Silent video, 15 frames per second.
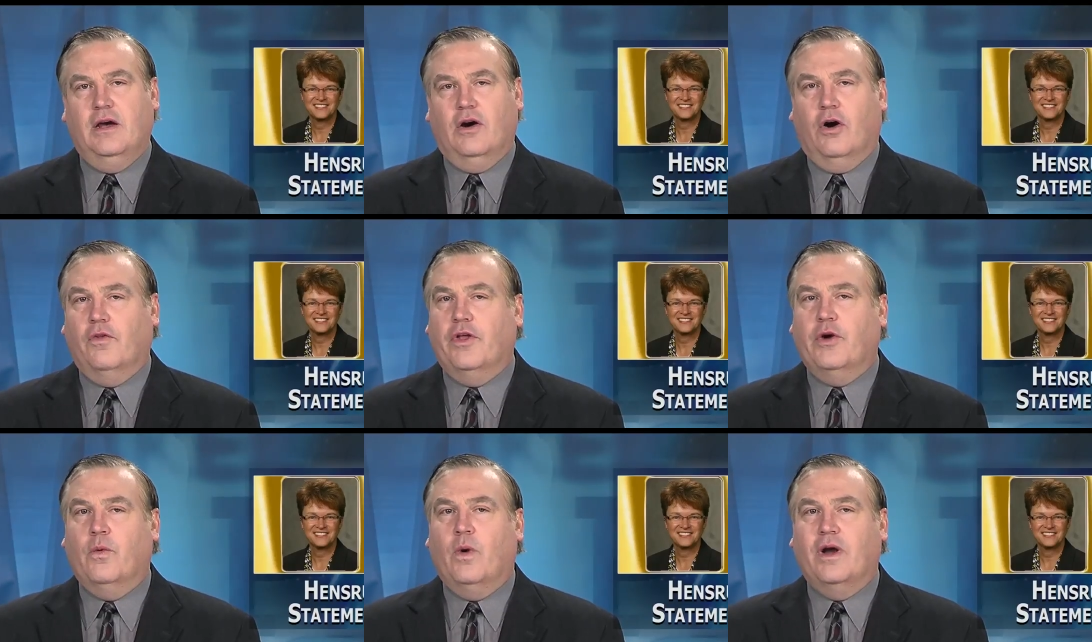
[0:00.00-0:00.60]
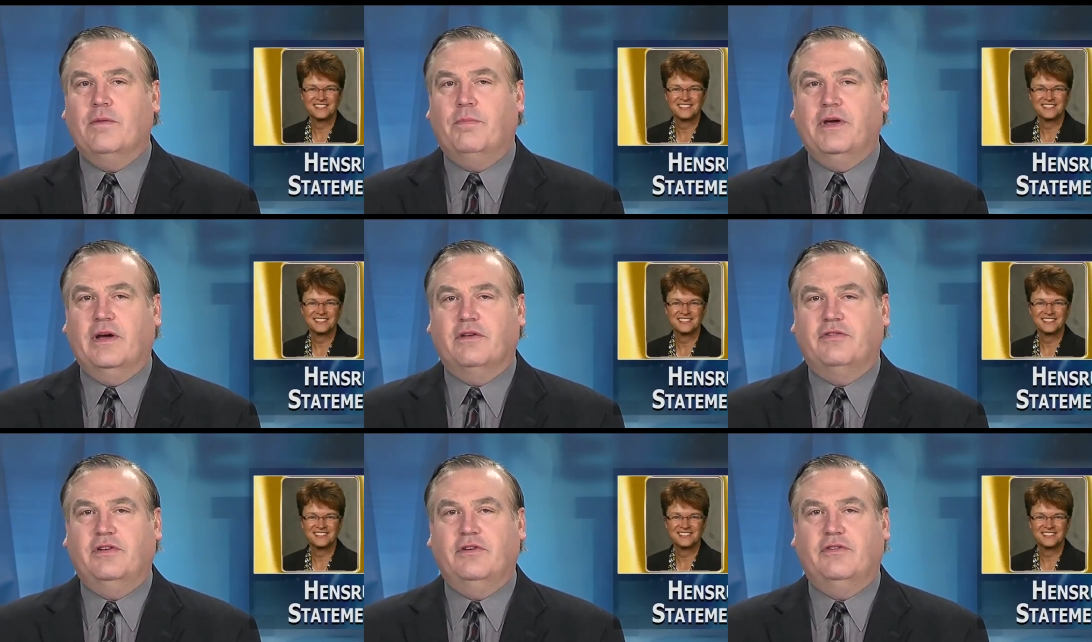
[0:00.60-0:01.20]
Speaker 1: Only one
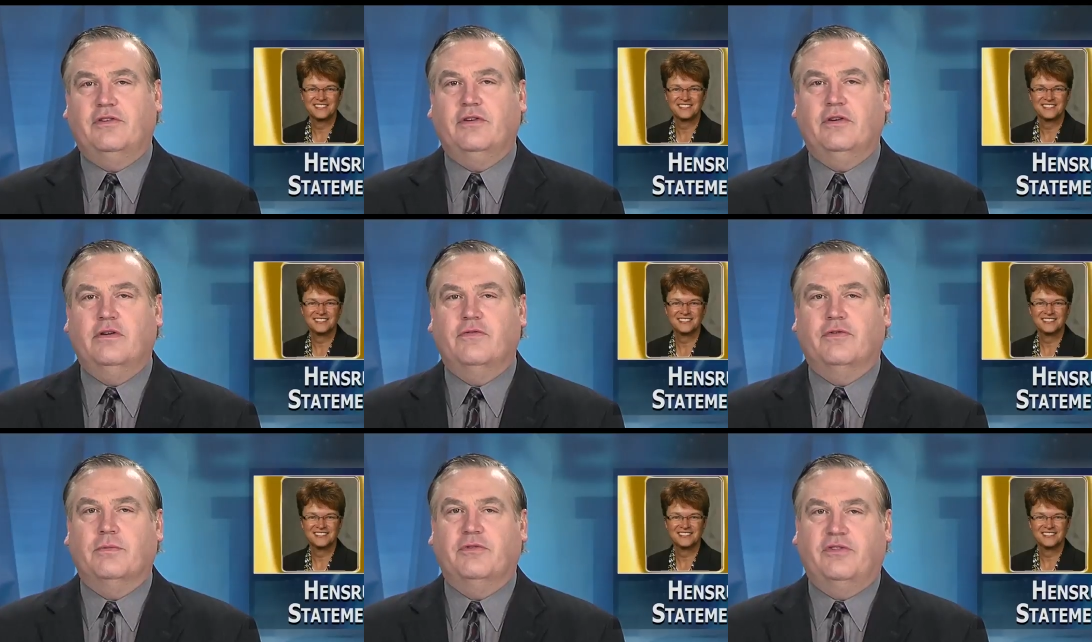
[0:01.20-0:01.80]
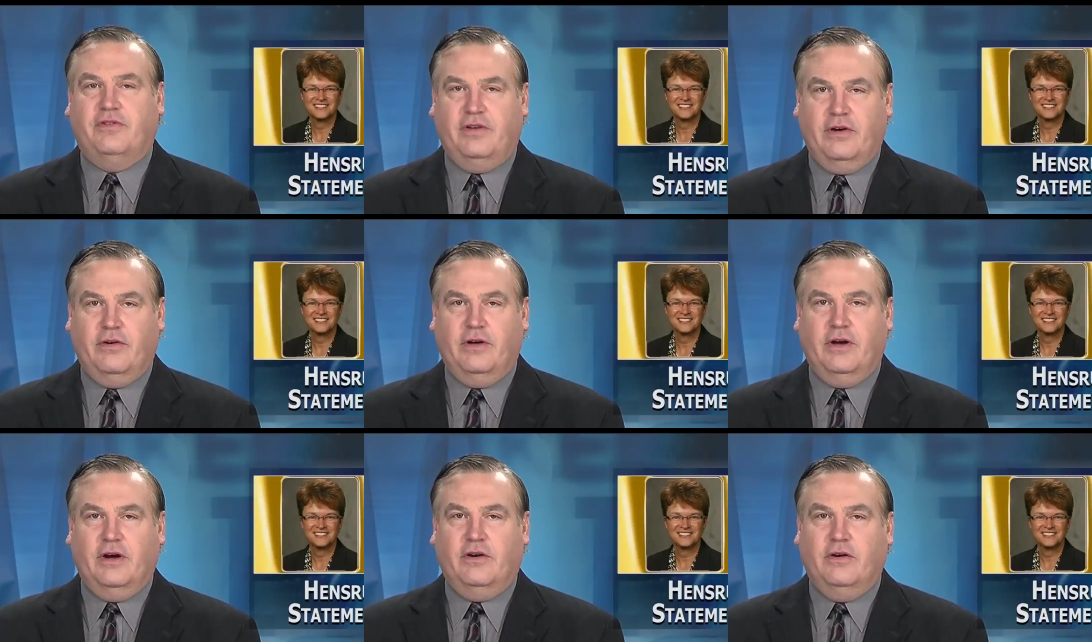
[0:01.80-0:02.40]
BSU student from
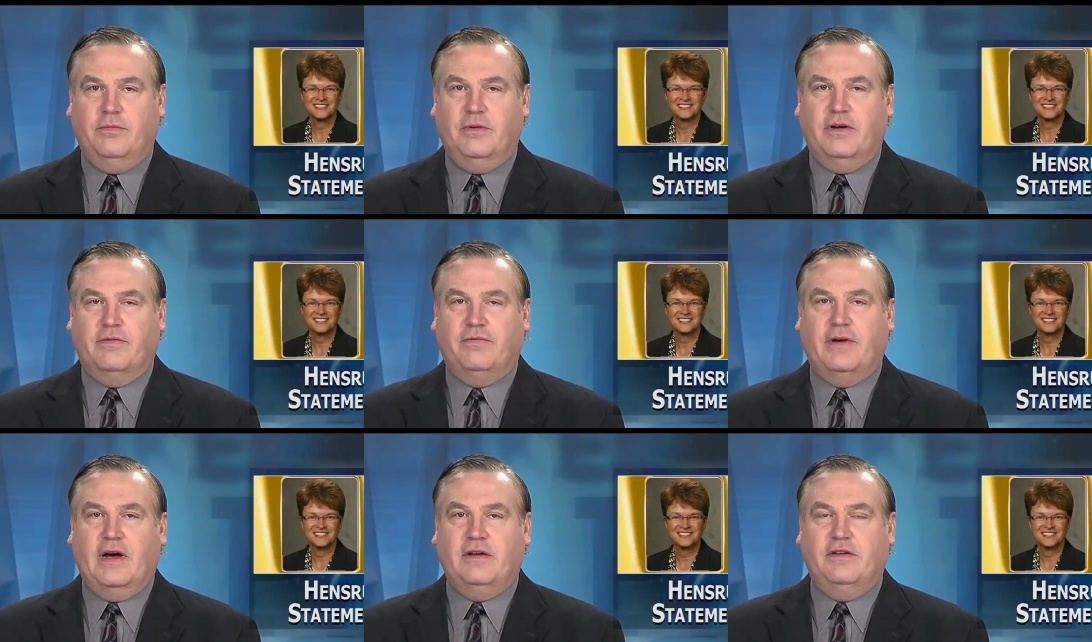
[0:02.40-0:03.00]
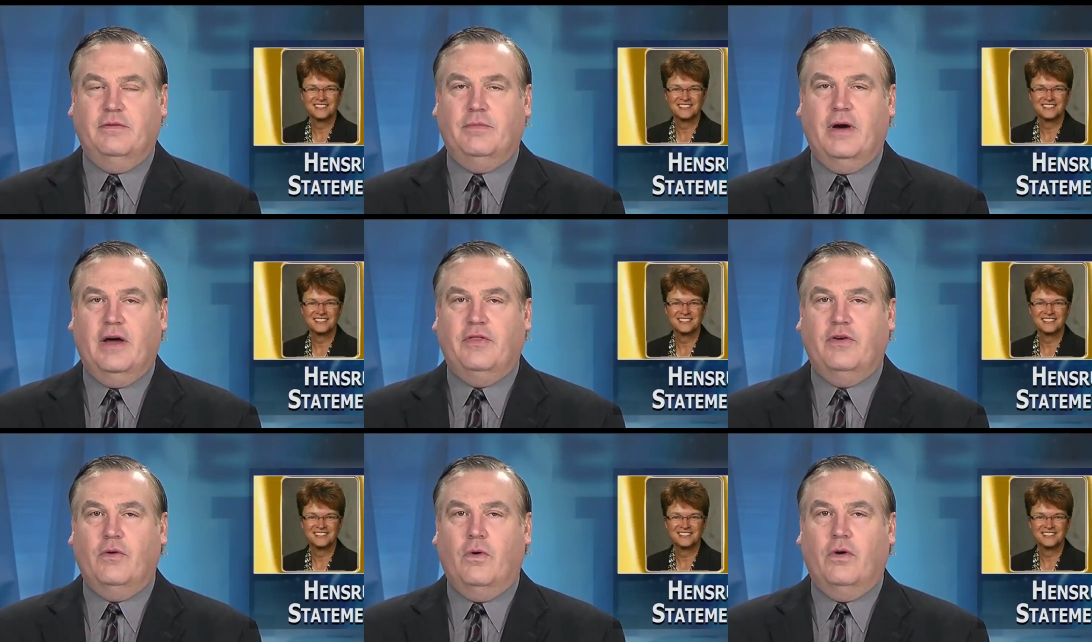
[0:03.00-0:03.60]
Syria could be affected by
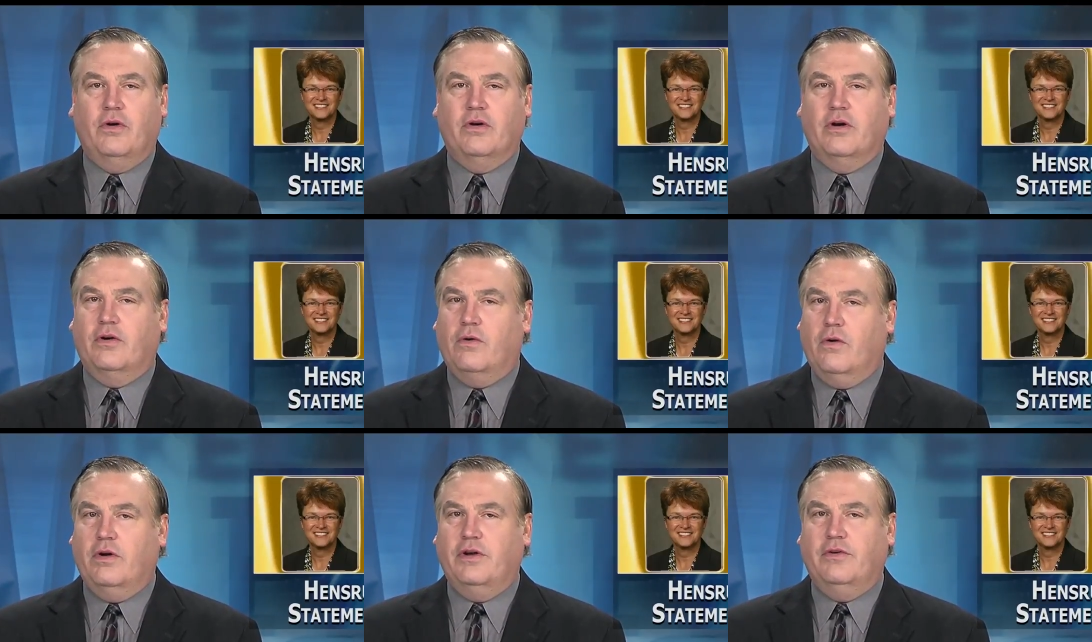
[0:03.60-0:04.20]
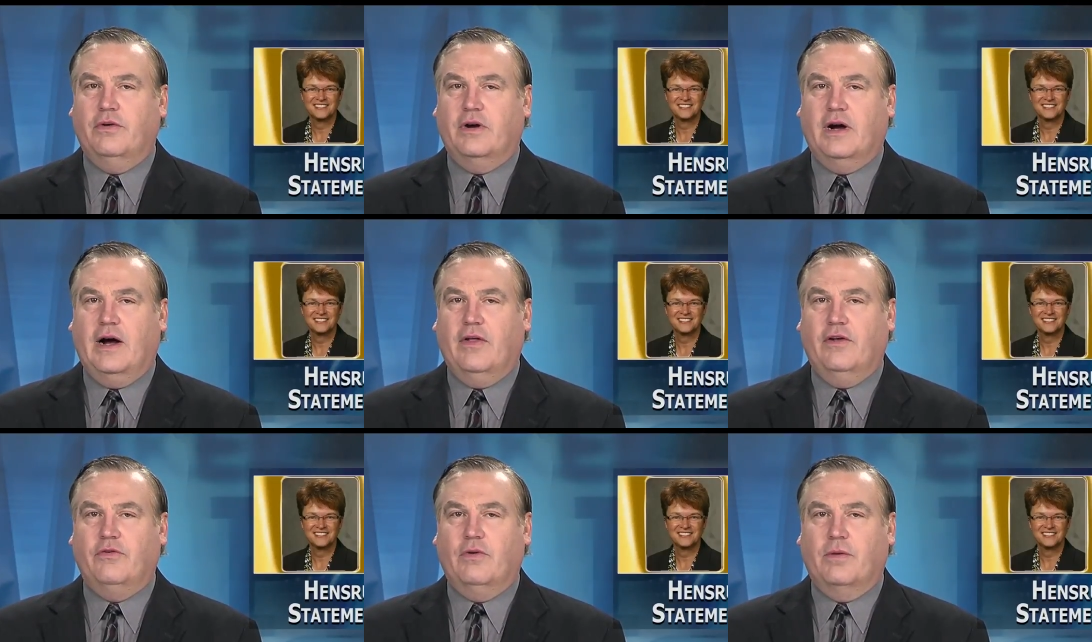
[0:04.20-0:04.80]
the order, according to a
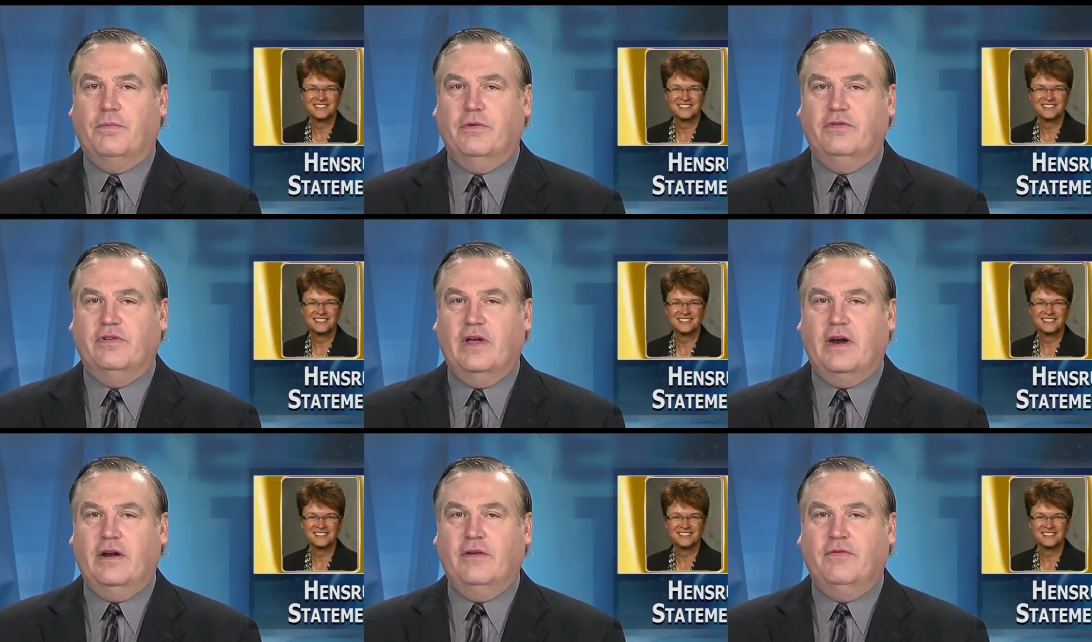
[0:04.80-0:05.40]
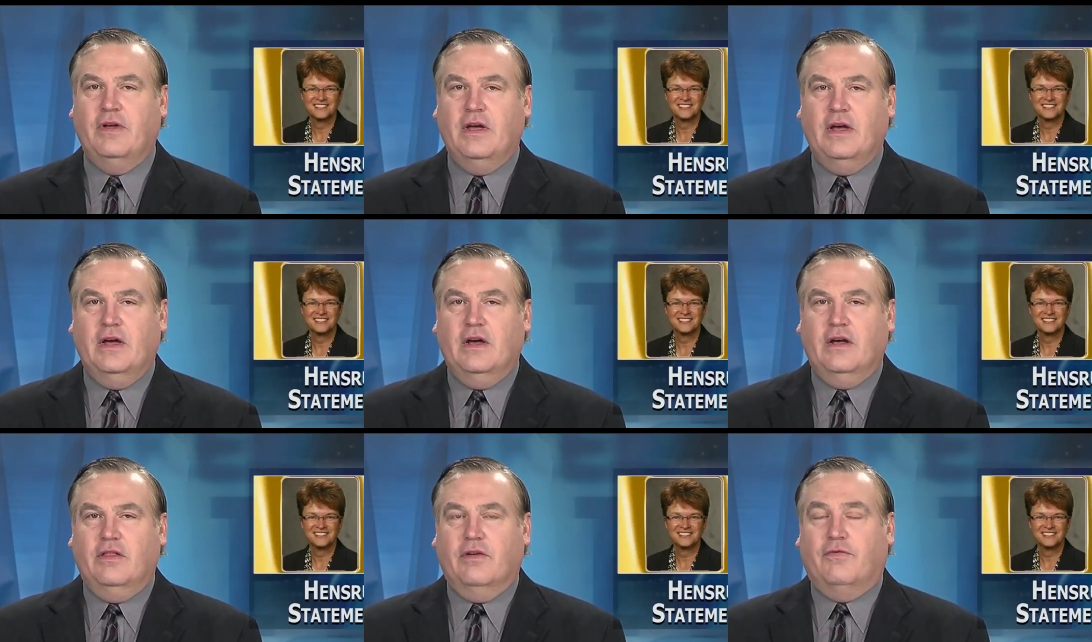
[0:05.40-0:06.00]
college representative.
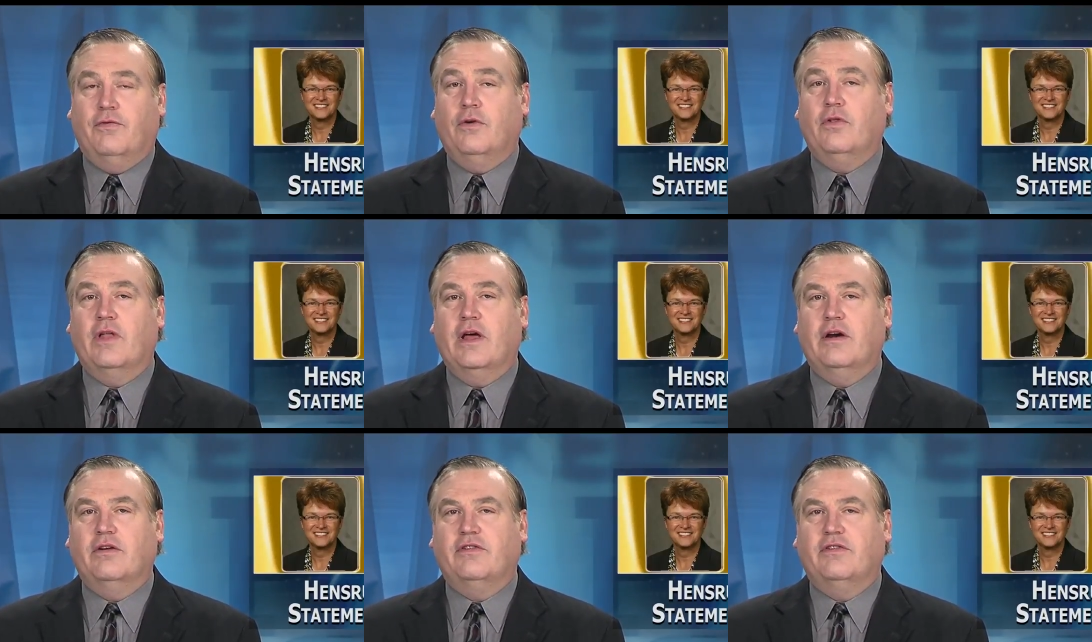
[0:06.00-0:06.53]
The full letter